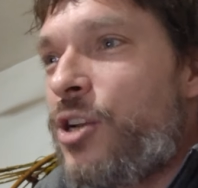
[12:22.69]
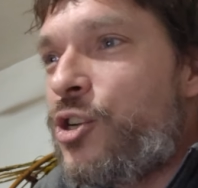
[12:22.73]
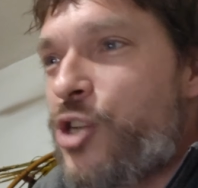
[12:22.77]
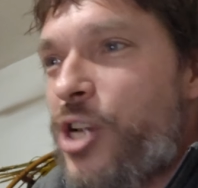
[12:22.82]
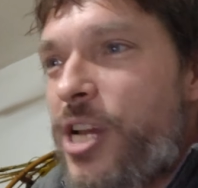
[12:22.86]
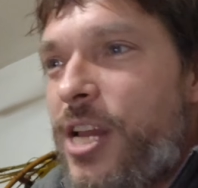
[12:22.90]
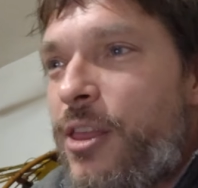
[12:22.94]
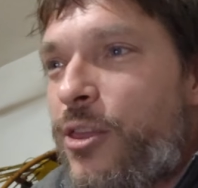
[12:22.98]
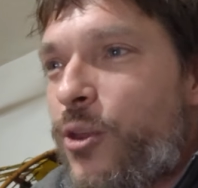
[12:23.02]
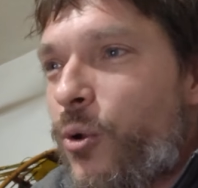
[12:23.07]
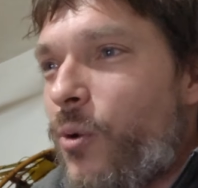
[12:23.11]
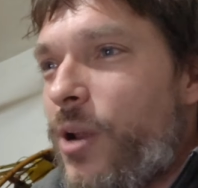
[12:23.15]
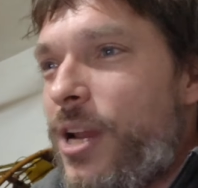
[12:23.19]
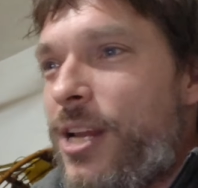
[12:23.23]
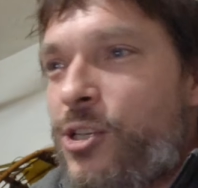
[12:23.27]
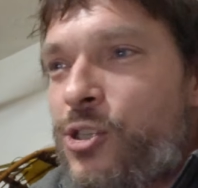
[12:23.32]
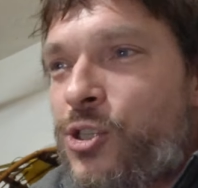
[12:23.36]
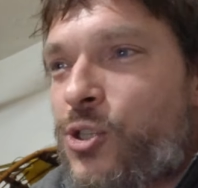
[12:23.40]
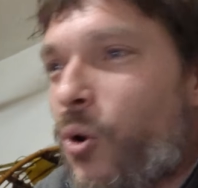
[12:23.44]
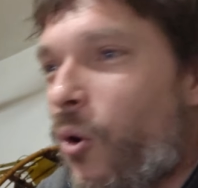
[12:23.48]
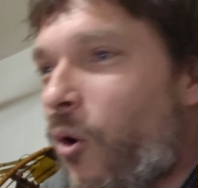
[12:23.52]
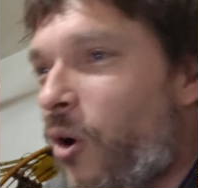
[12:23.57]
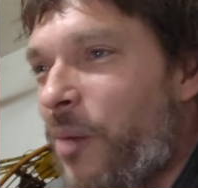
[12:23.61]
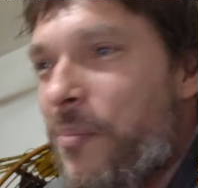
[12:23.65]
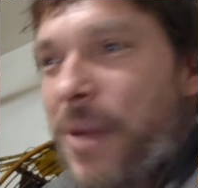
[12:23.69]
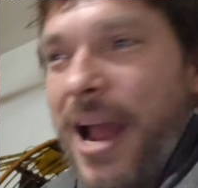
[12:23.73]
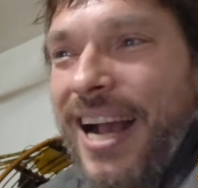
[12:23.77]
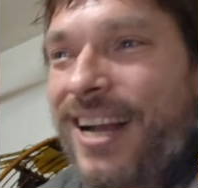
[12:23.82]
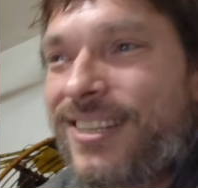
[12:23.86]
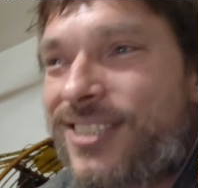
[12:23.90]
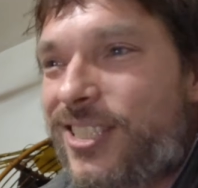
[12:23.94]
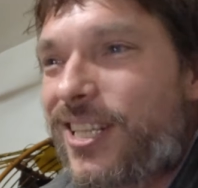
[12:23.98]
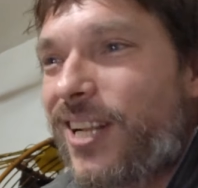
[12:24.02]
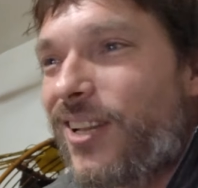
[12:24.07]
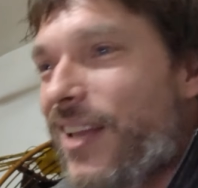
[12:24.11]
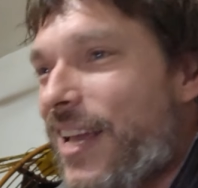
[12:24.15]
G3 storm
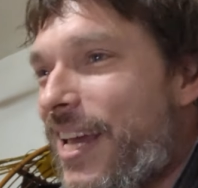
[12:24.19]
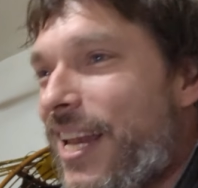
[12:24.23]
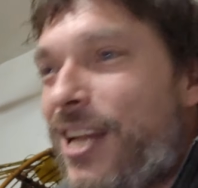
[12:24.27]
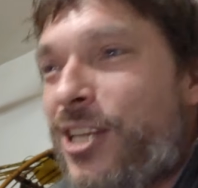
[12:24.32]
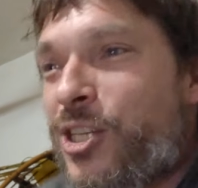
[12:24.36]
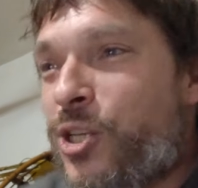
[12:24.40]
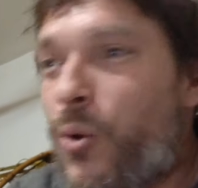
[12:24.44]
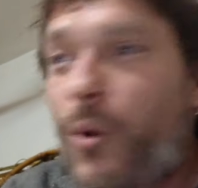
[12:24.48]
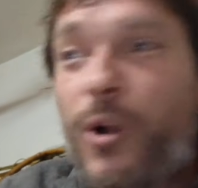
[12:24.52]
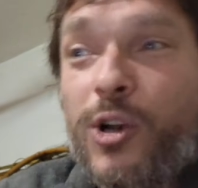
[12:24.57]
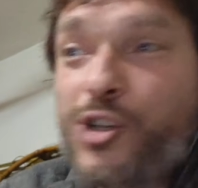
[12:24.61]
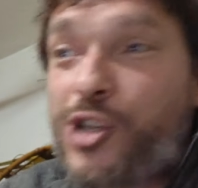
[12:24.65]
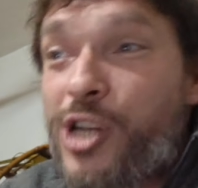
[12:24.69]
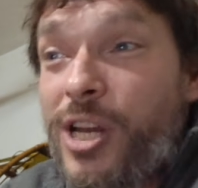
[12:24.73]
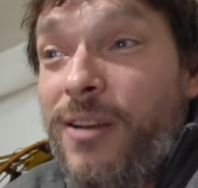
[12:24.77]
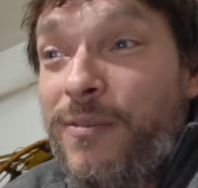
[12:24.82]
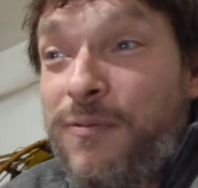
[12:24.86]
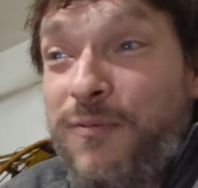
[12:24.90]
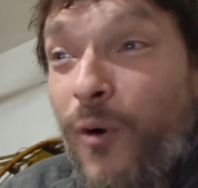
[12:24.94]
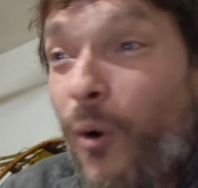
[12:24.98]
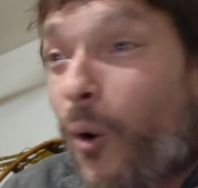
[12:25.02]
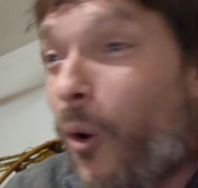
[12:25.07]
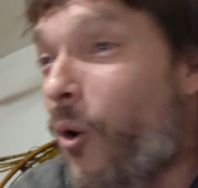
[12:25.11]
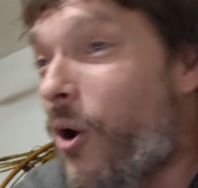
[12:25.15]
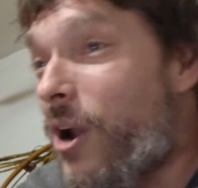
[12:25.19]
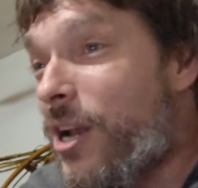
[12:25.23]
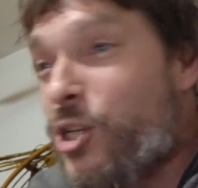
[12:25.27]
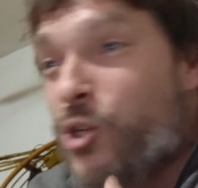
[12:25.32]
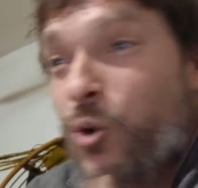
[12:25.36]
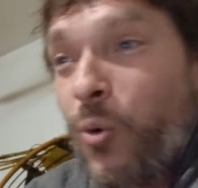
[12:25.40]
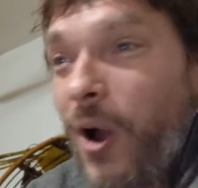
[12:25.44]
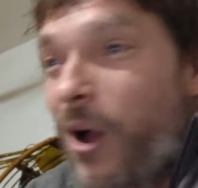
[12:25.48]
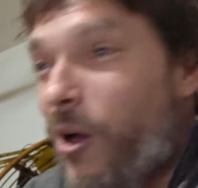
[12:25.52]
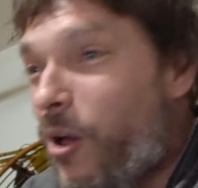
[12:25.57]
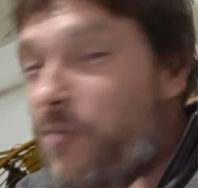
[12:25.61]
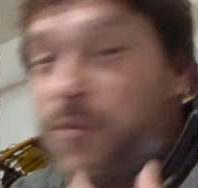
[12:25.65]
escalated to a G4 at
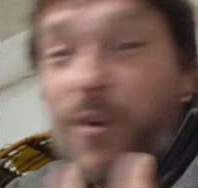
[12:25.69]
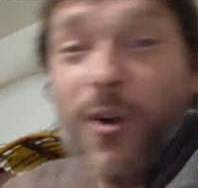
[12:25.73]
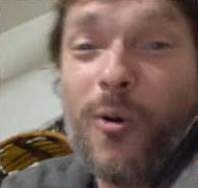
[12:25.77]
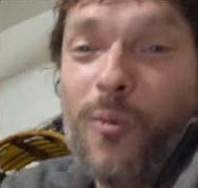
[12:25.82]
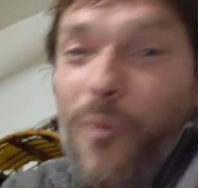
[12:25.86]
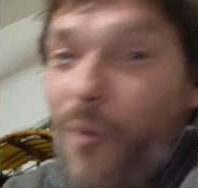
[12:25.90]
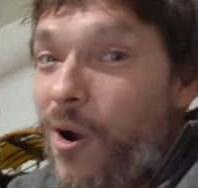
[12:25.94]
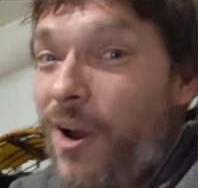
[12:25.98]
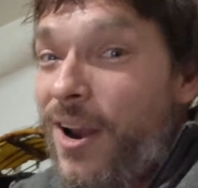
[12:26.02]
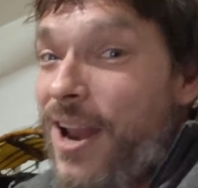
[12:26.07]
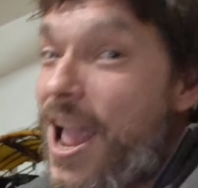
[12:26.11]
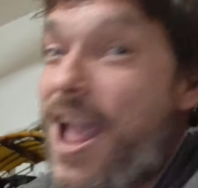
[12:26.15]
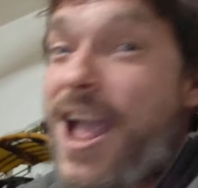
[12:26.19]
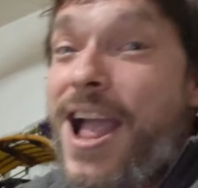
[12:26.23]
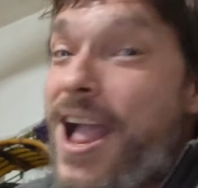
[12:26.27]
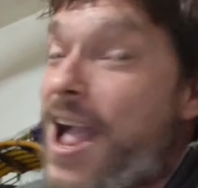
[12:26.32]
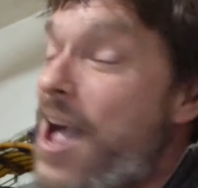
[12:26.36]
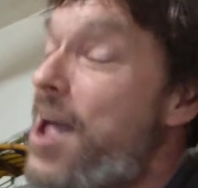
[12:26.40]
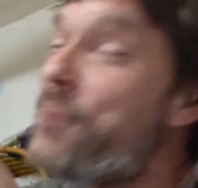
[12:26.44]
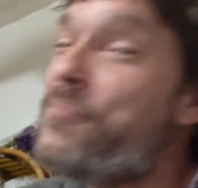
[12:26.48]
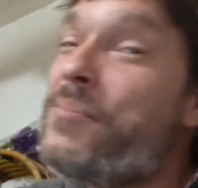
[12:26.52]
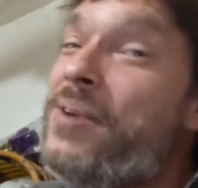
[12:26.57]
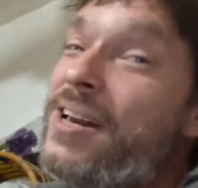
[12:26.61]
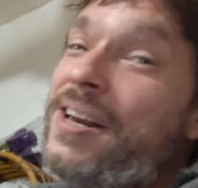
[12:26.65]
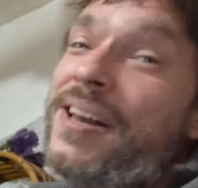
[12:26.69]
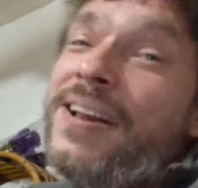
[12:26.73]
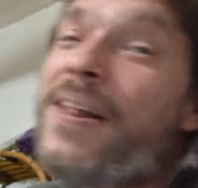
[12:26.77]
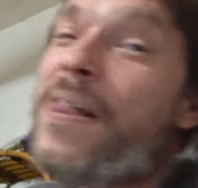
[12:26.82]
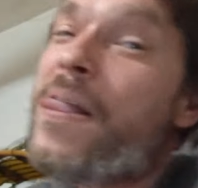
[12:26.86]
12:01 a.m.